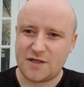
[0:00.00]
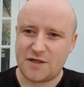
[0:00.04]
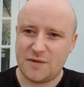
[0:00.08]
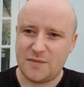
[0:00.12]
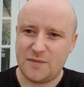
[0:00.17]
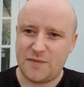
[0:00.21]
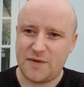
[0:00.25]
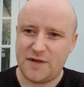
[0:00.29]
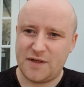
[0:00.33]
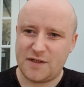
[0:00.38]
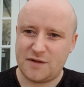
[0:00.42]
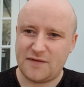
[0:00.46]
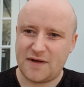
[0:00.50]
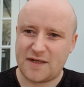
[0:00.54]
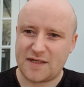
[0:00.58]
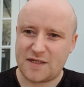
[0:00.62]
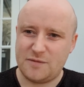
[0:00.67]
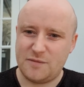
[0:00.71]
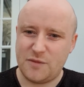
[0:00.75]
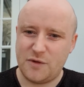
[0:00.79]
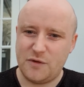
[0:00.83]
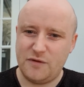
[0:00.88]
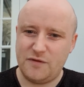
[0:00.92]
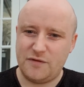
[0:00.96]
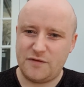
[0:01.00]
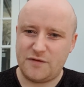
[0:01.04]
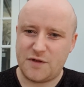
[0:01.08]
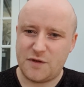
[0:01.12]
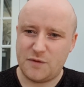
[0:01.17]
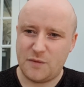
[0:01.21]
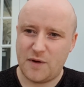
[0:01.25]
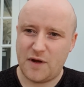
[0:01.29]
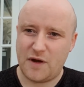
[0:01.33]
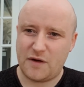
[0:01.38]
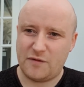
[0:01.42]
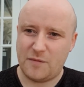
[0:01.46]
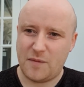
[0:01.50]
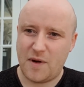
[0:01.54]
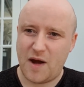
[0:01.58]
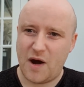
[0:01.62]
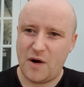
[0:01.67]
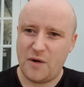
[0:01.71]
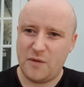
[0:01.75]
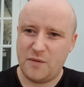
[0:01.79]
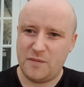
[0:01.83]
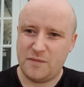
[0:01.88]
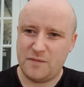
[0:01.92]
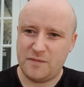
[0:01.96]
companies who've had to move to work from
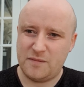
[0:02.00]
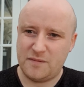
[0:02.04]
home,